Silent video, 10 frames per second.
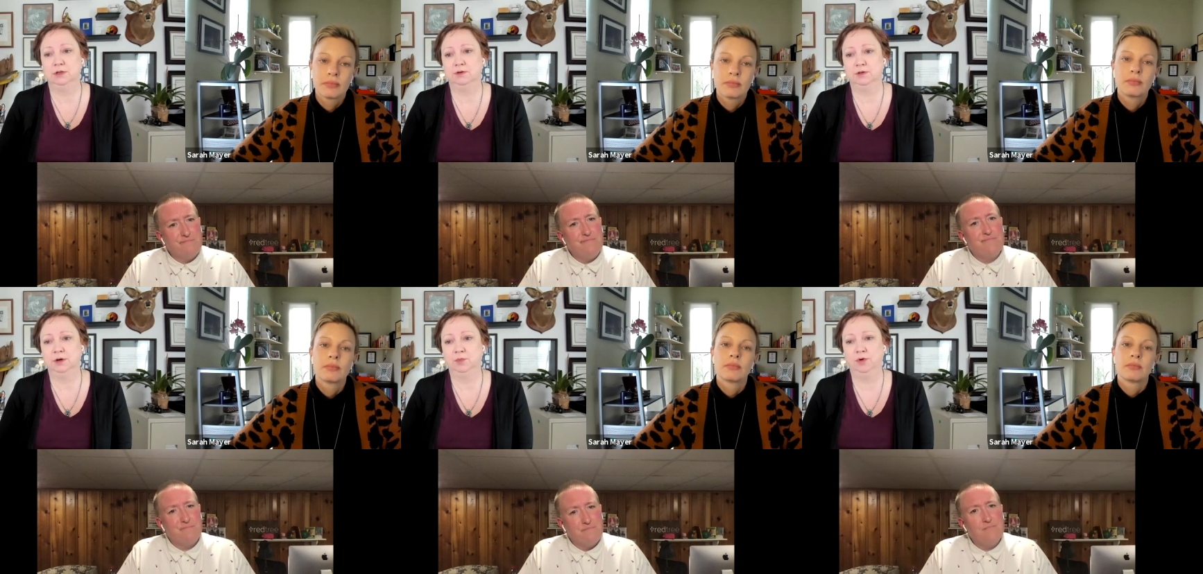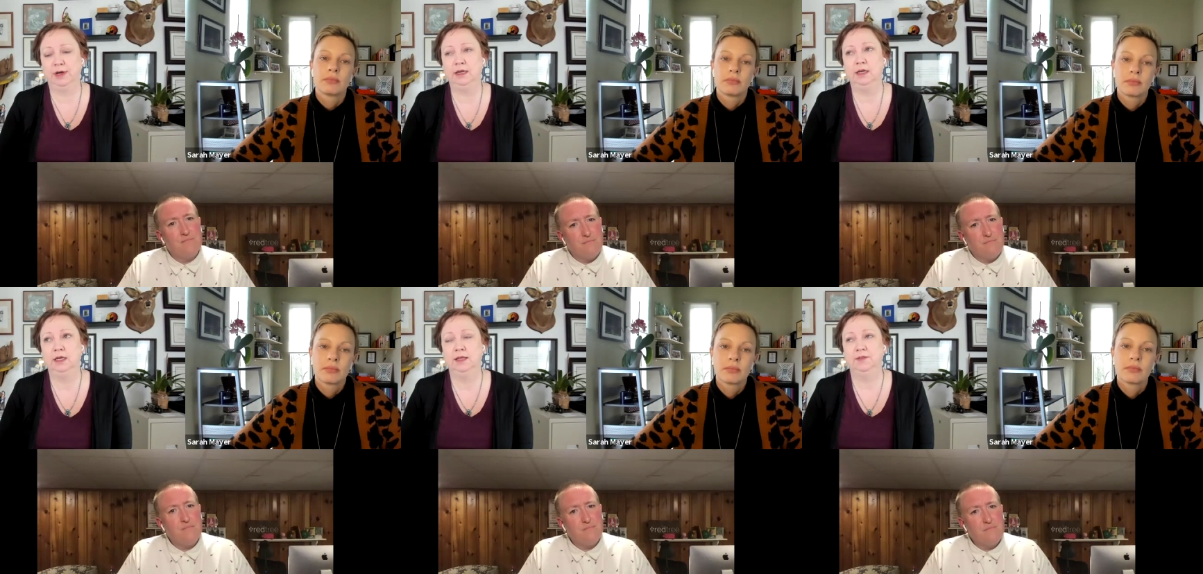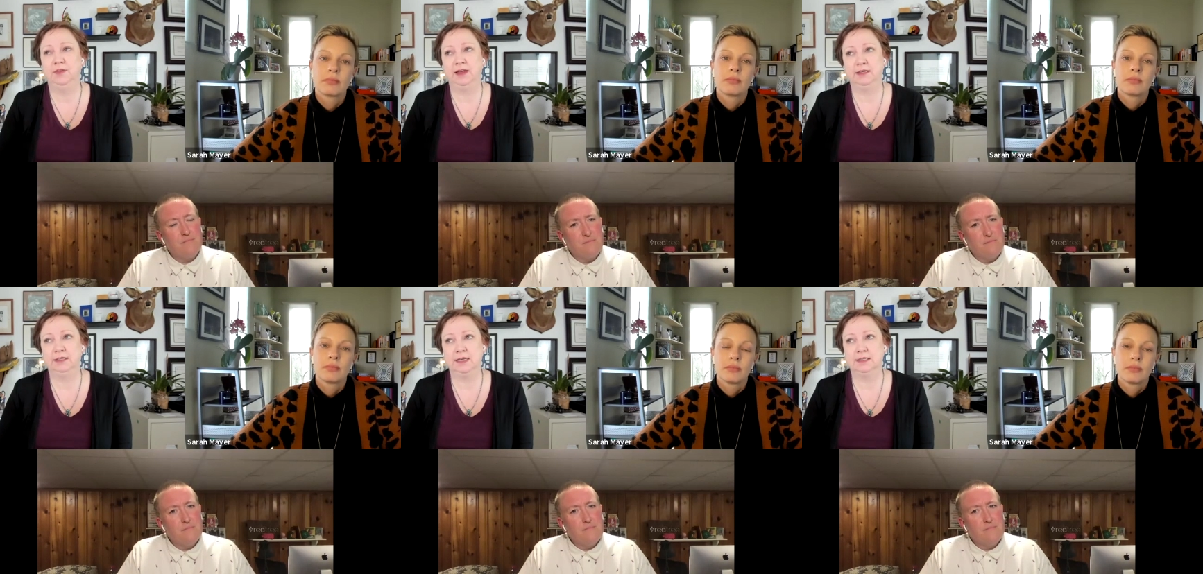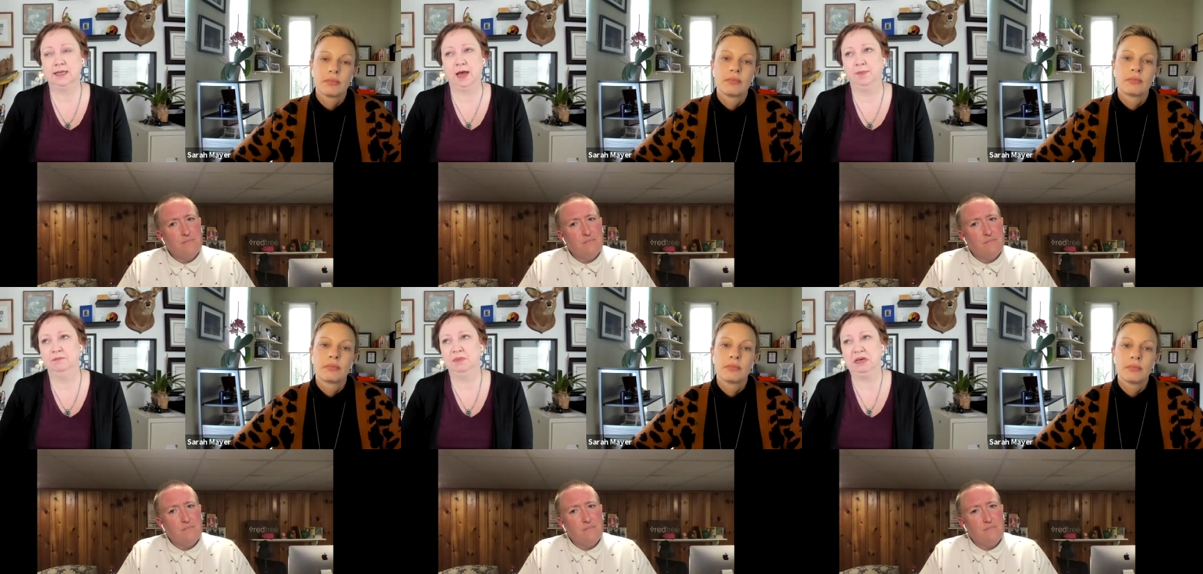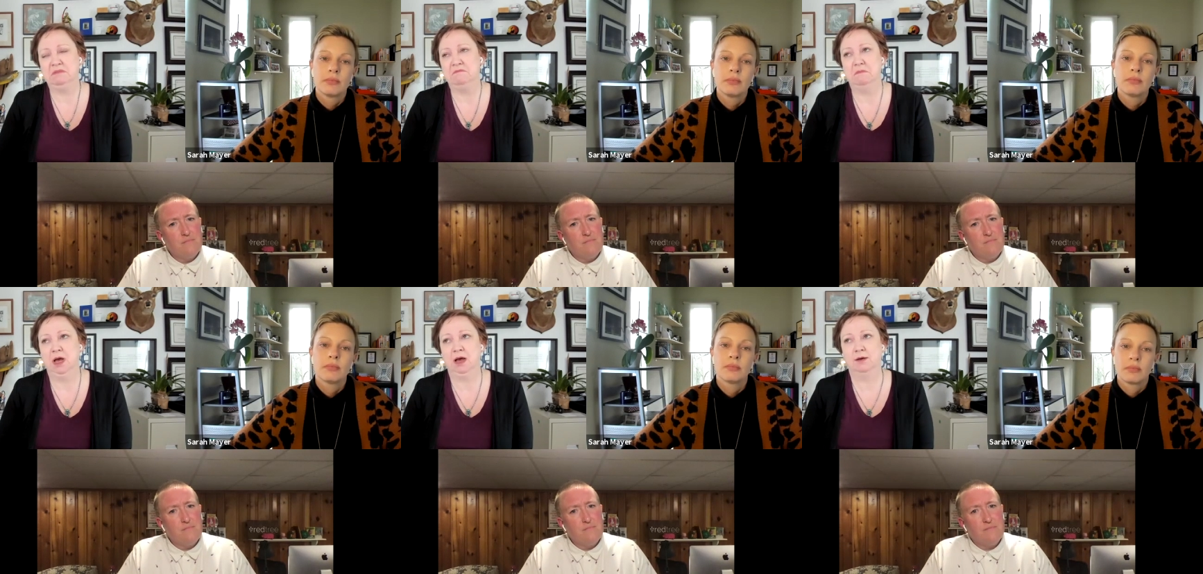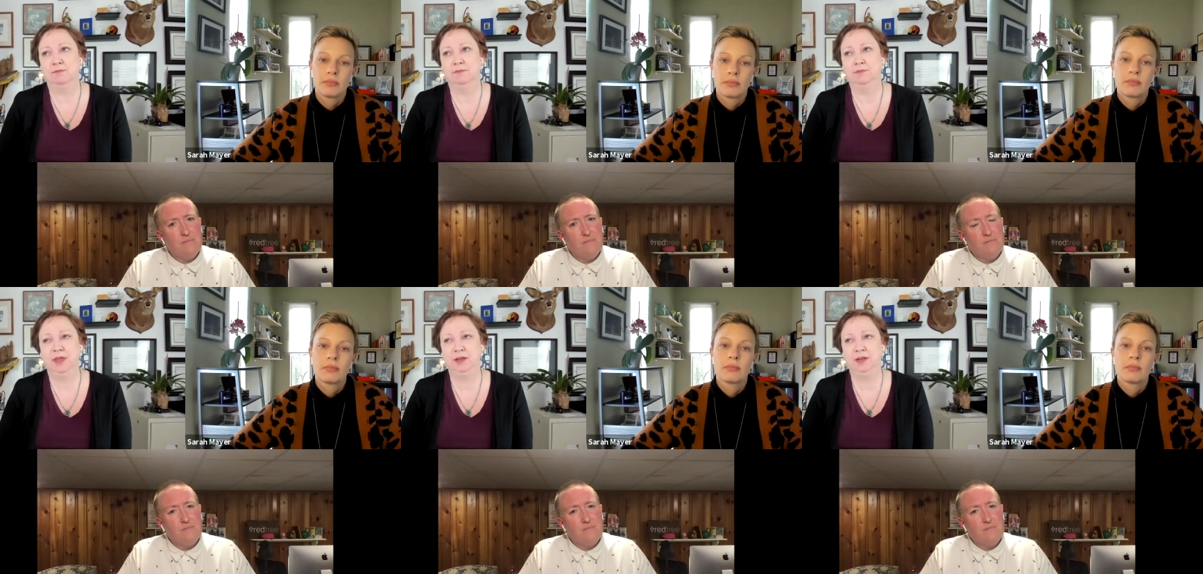Speaker 1: your, your point, that it does happen, but um,